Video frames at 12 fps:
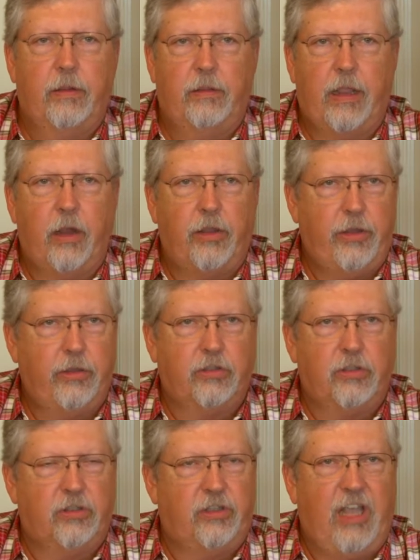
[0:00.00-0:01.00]
They are
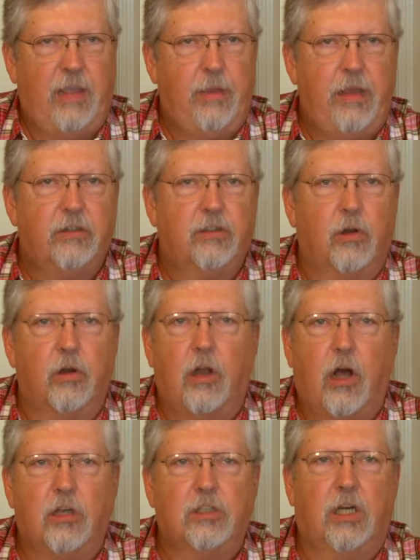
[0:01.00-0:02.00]
used as gimmies or
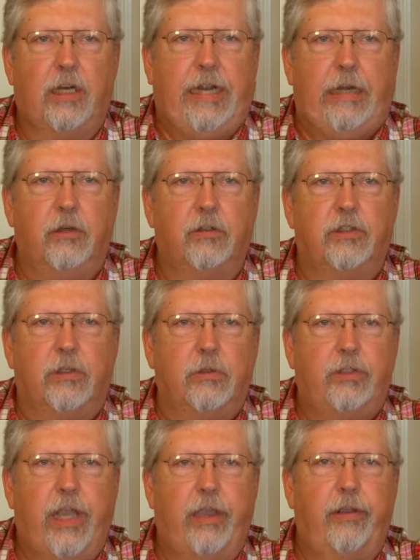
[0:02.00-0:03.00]
lost leaders, so
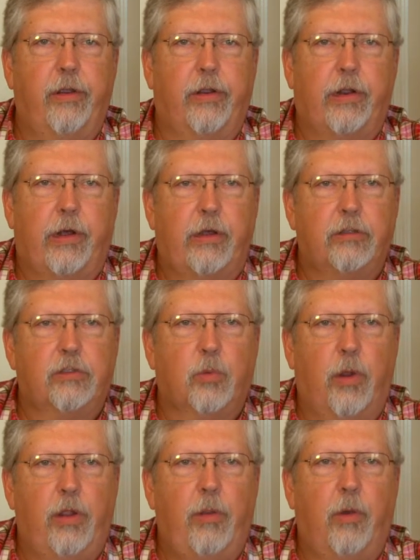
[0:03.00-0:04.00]
check your cost
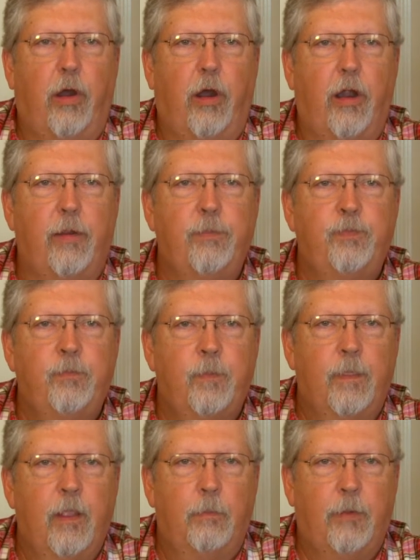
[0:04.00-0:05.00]
where you are.
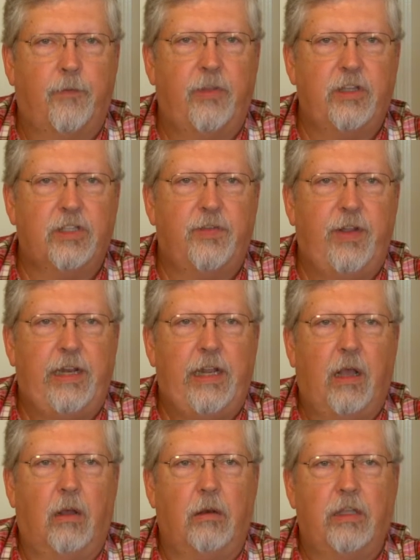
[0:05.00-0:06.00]
But for this
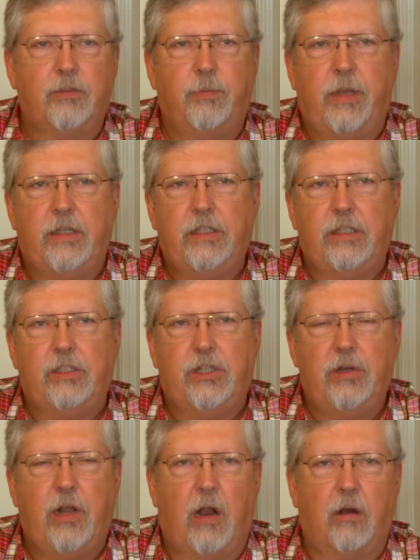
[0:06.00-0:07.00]
video, let's budget
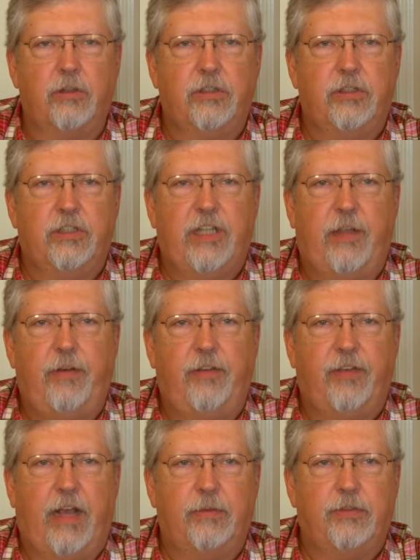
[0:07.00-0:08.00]

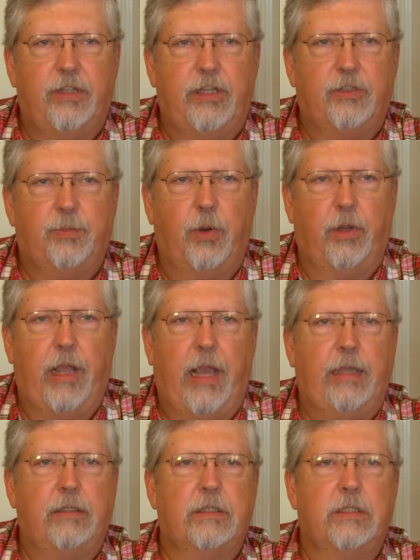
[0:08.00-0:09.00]
$2.75 per
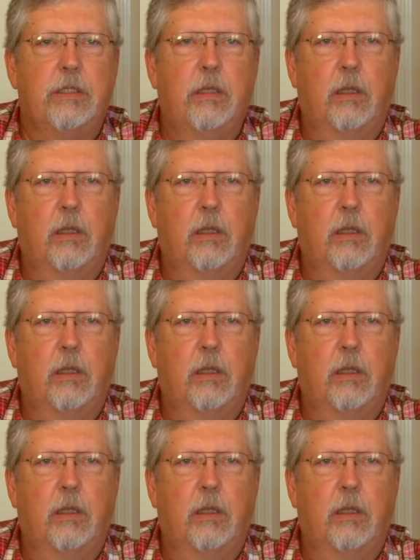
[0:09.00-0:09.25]
case.